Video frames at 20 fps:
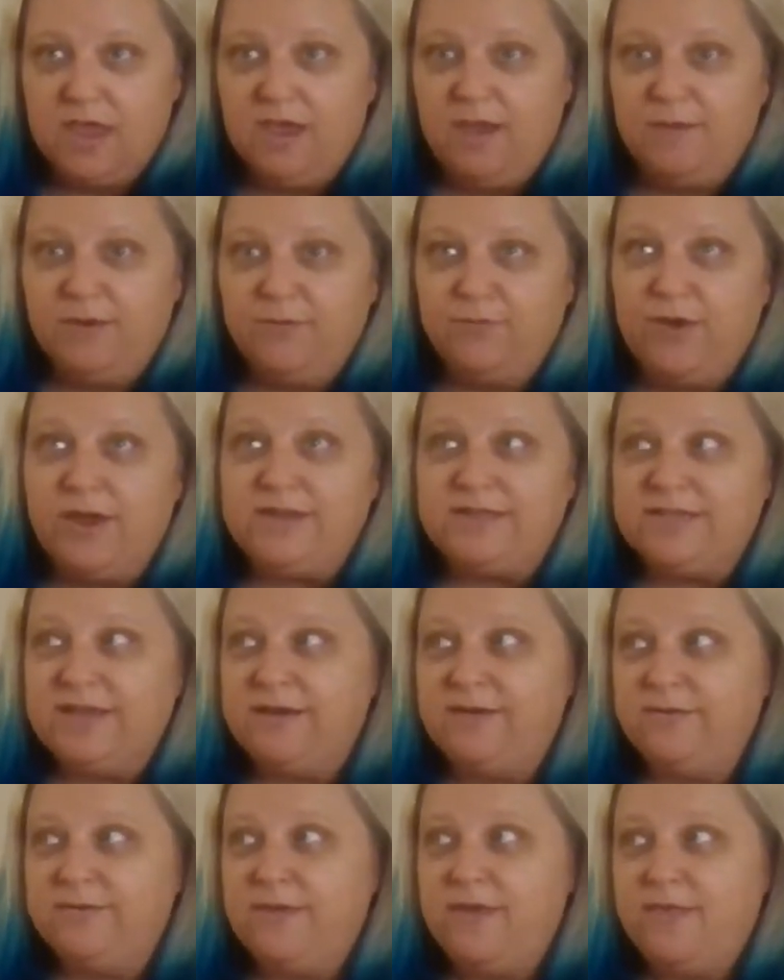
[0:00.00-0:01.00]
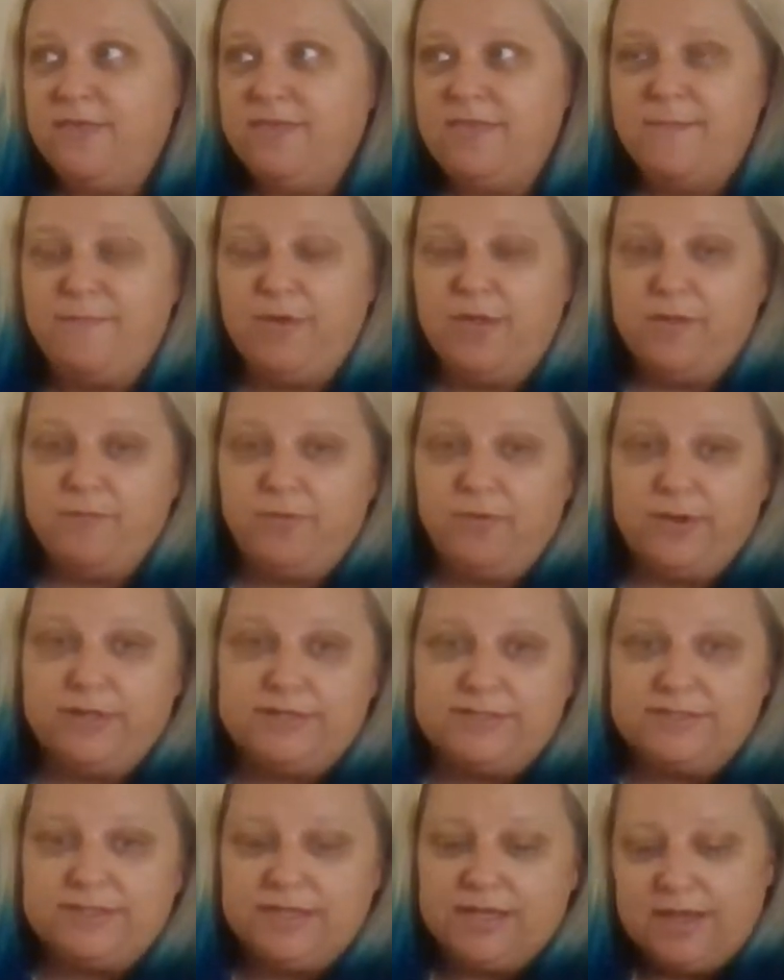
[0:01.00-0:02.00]
I'm going to write down the bullet
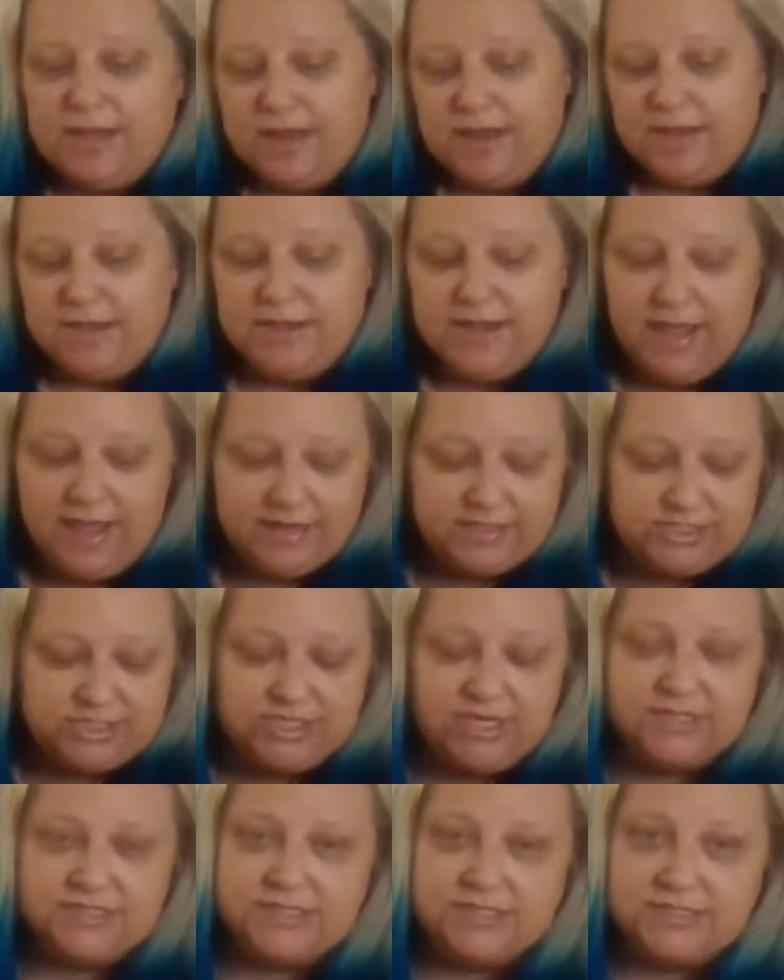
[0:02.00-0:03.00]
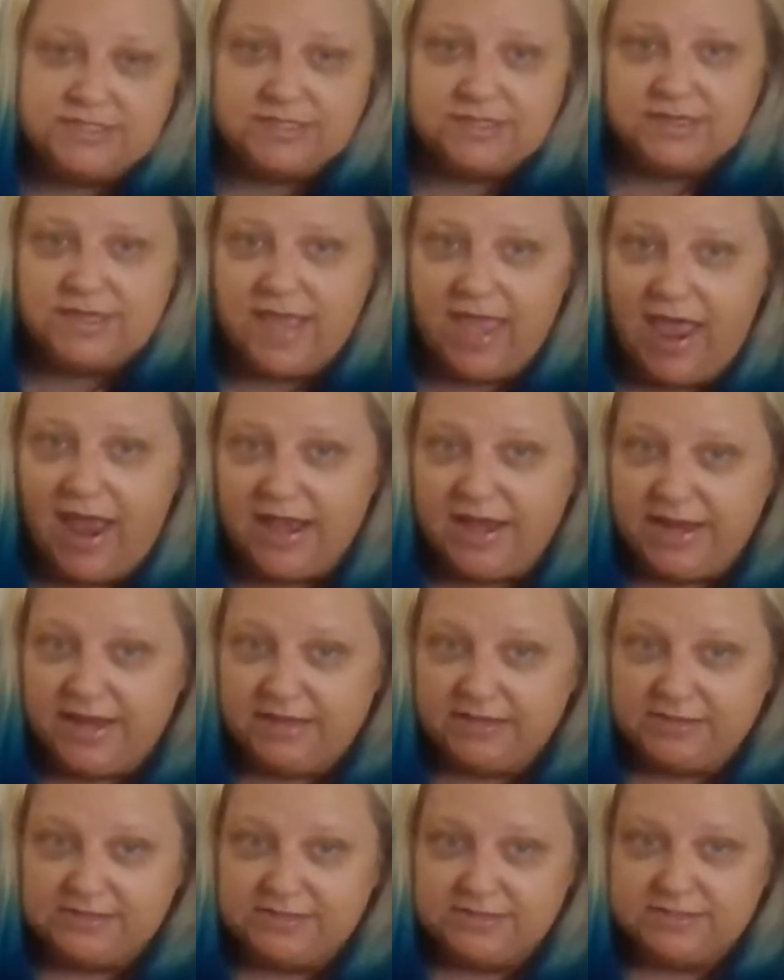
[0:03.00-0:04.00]
points, not just the
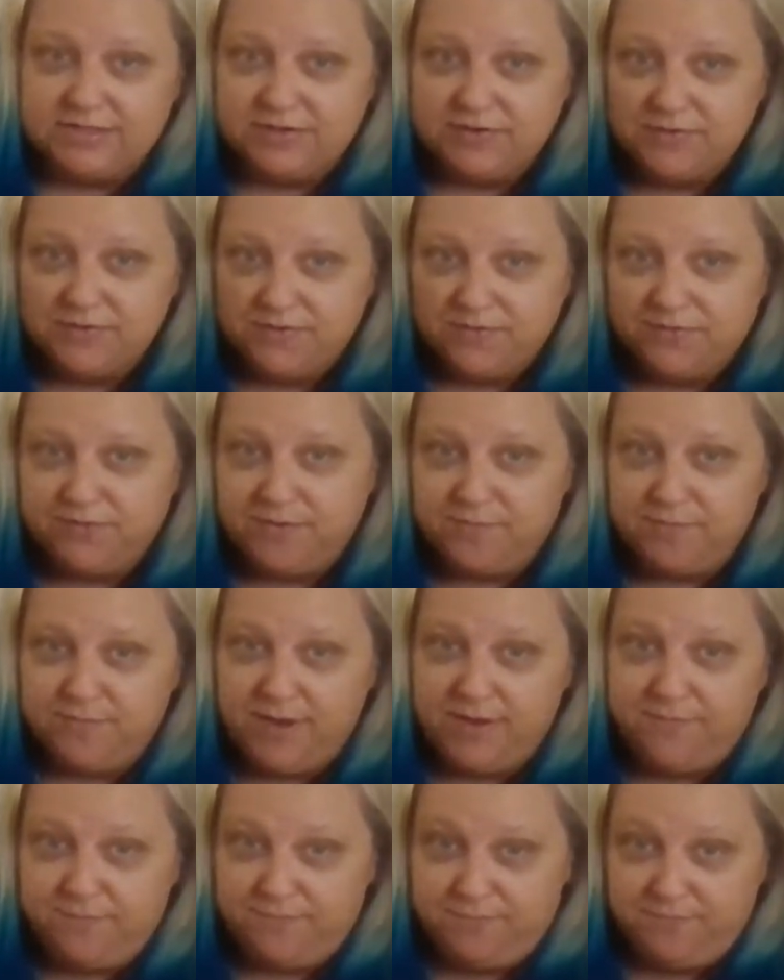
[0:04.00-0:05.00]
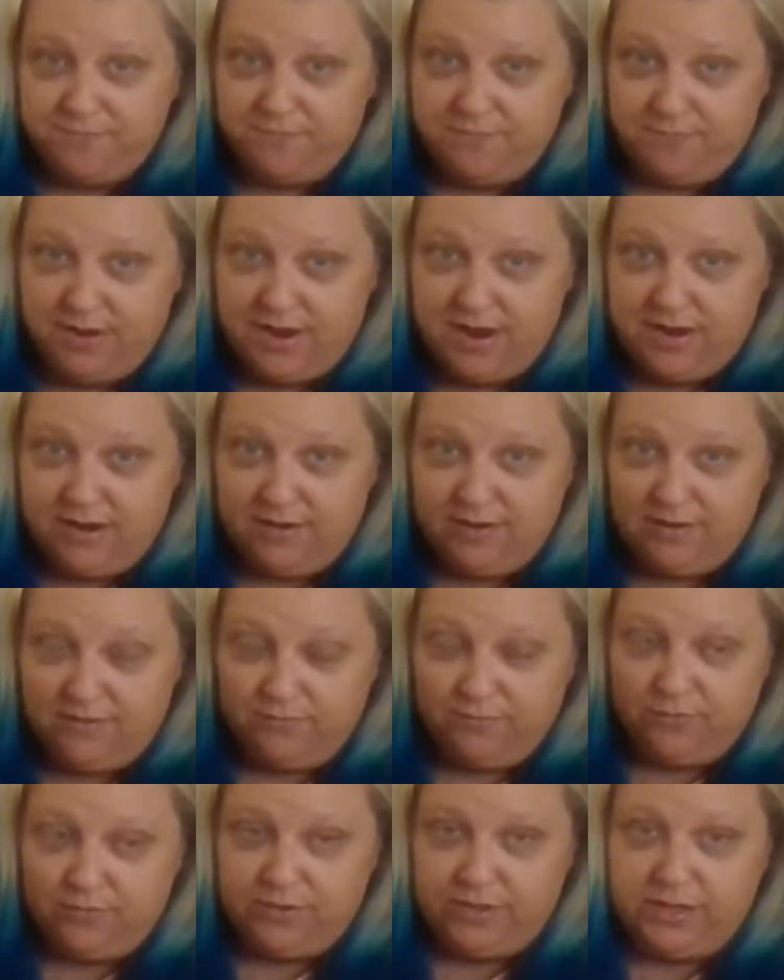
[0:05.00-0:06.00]
headings from my
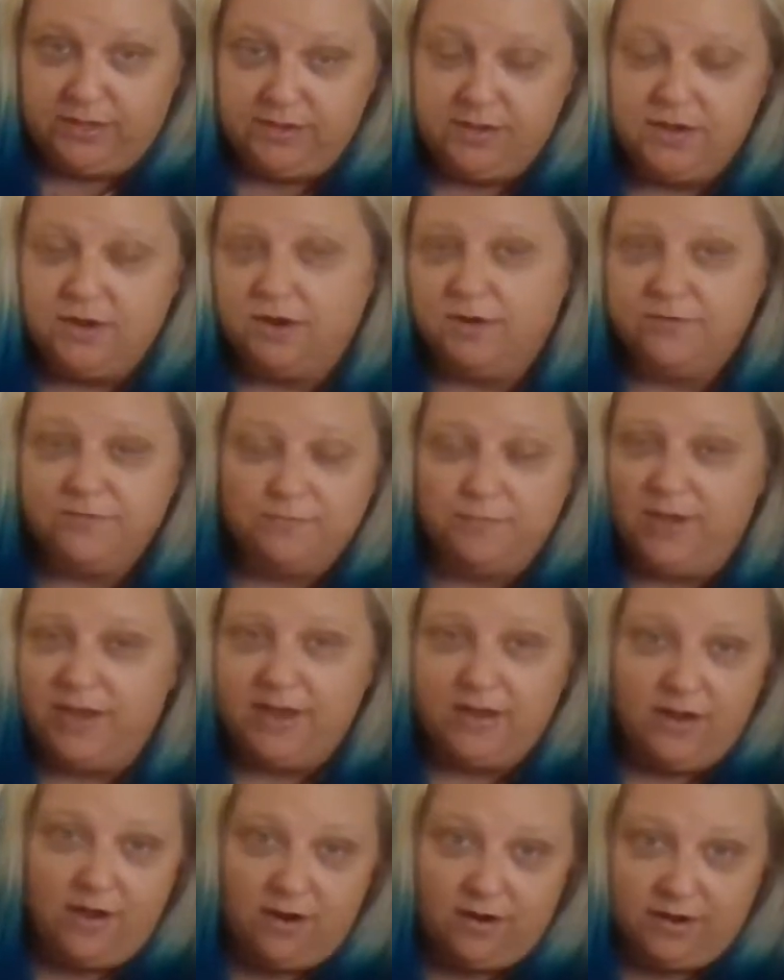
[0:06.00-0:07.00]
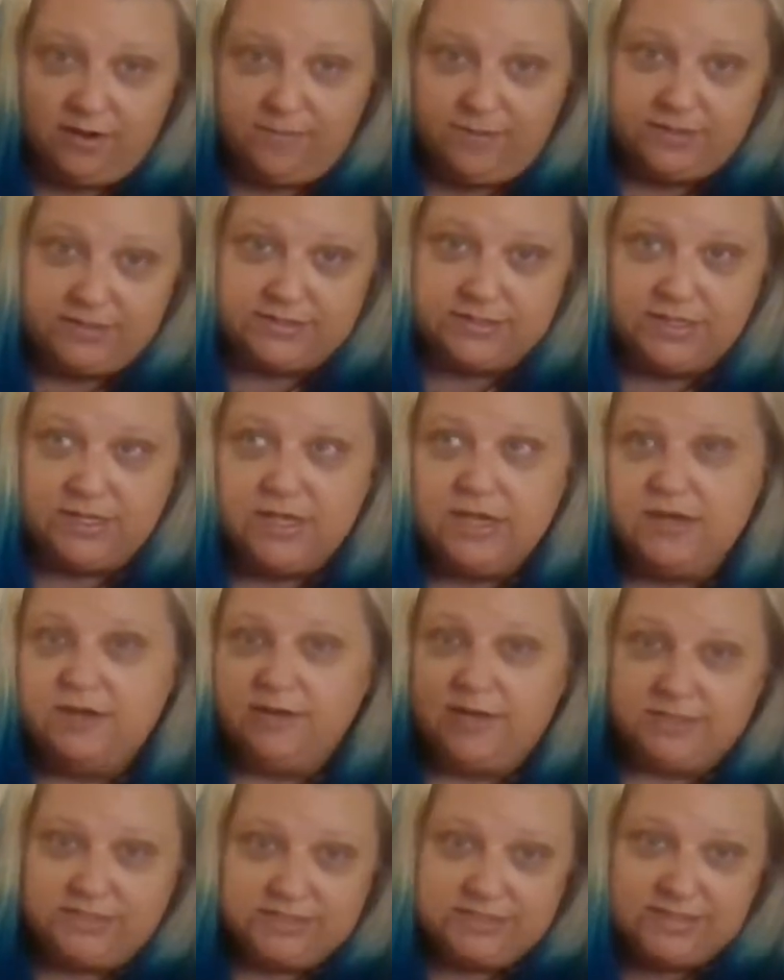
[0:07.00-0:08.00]
ruling or my argument,
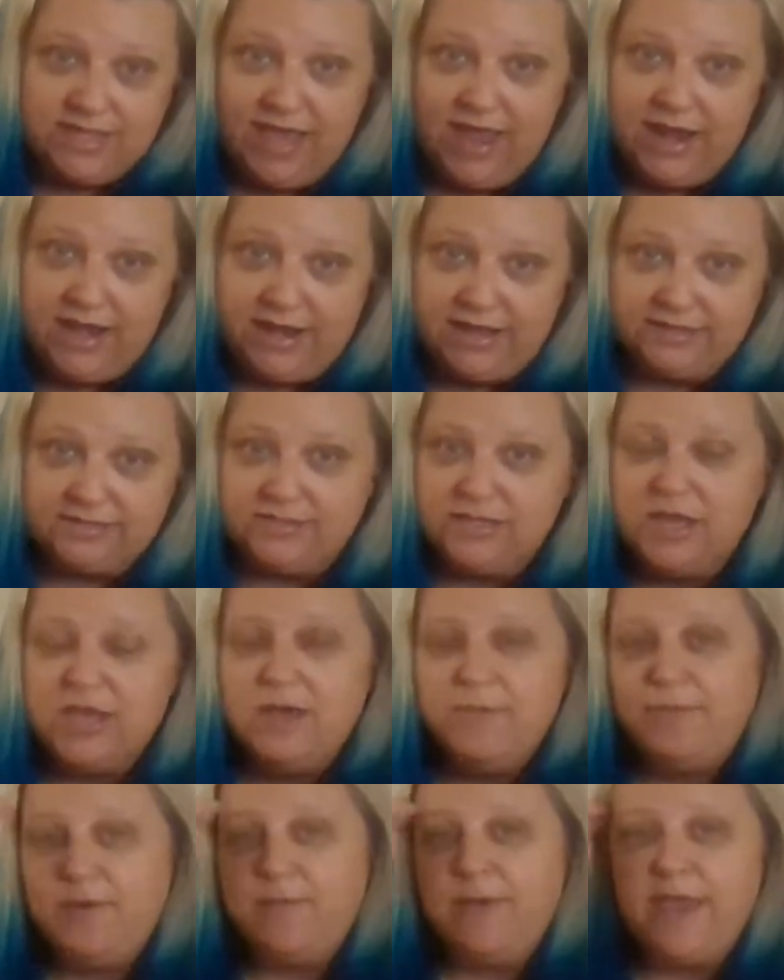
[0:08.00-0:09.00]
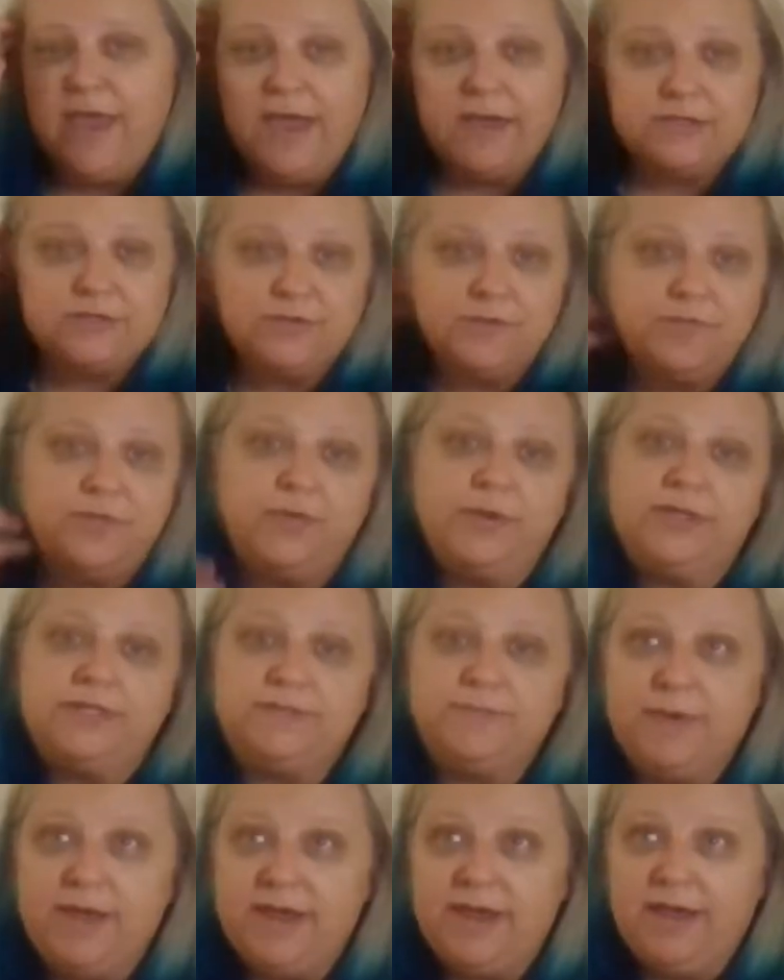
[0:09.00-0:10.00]
not just the headings, but my actual
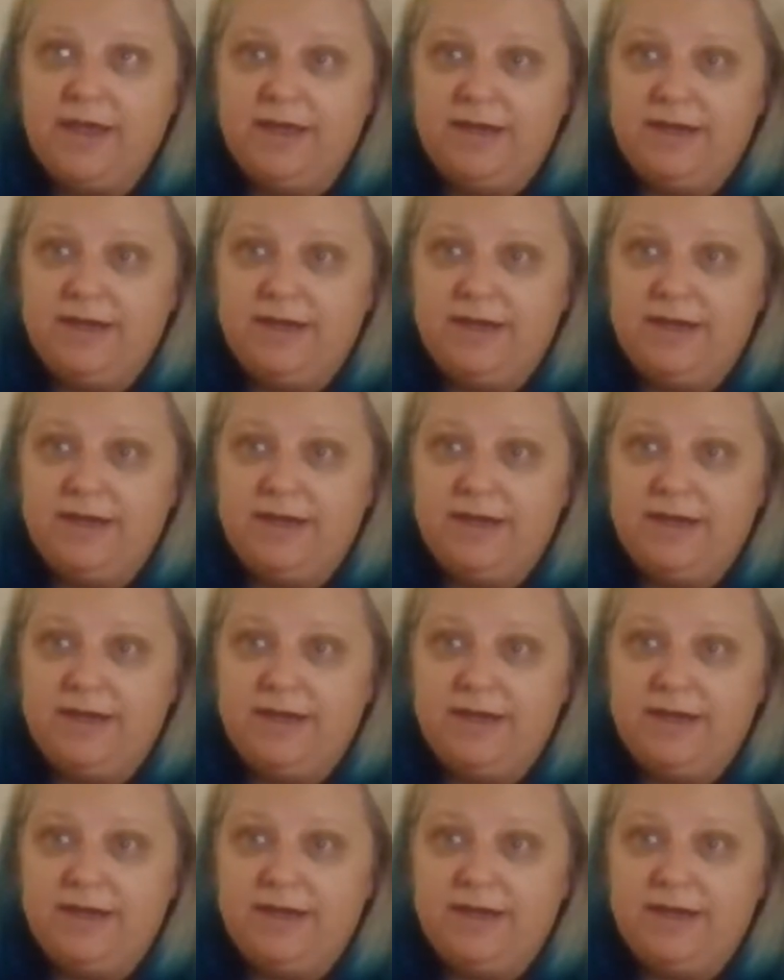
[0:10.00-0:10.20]
points, my